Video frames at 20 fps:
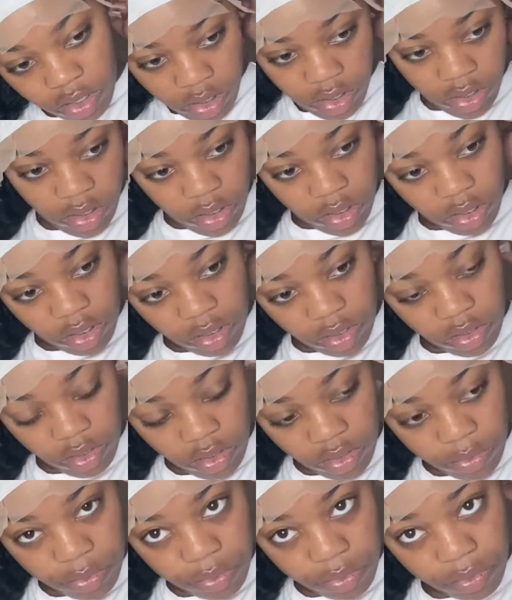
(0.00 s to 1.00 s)
on and the
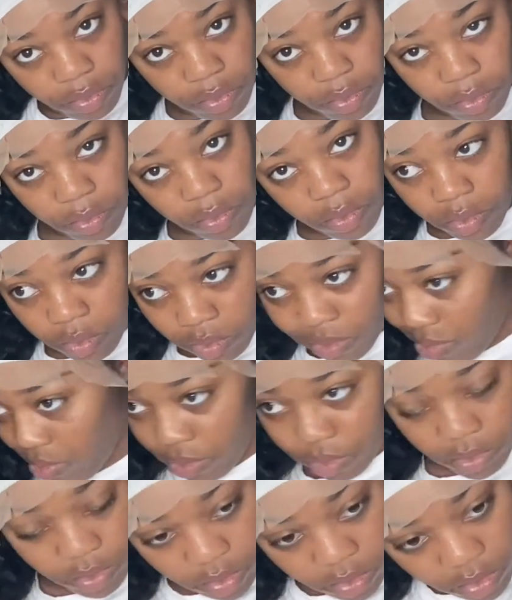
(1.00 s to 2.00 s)
tighter it is,
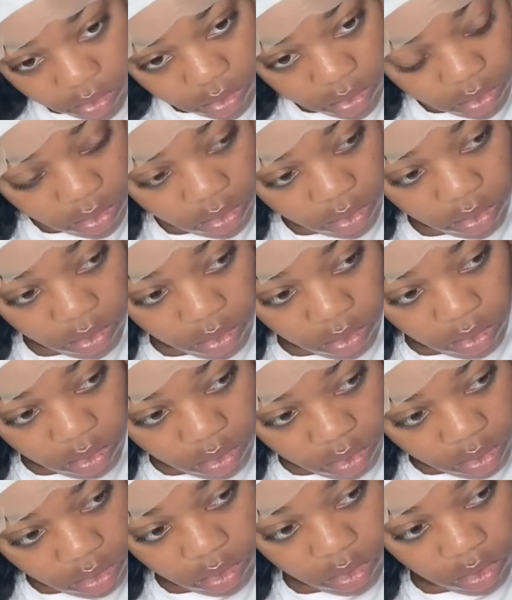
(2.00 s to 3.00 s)
the best
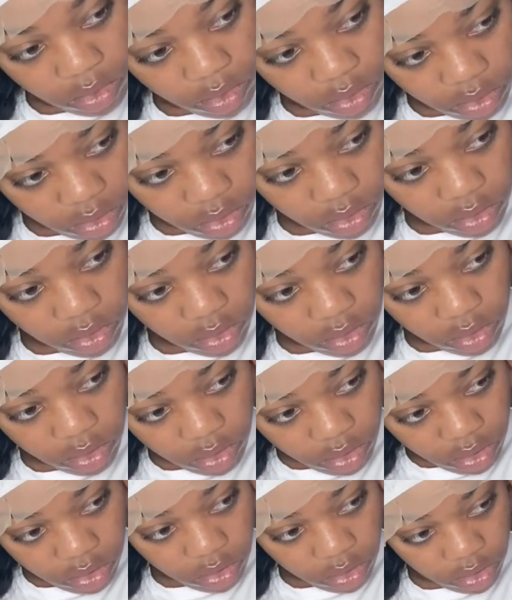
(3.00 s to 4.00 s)

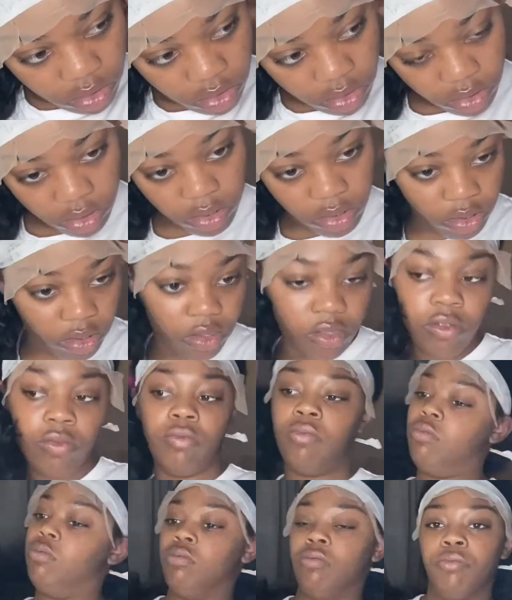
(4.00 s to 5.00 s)
that your lace is
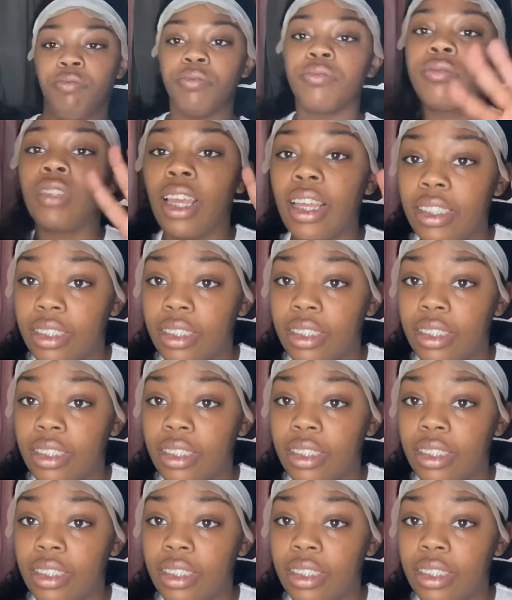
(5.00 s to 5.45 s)
going to look.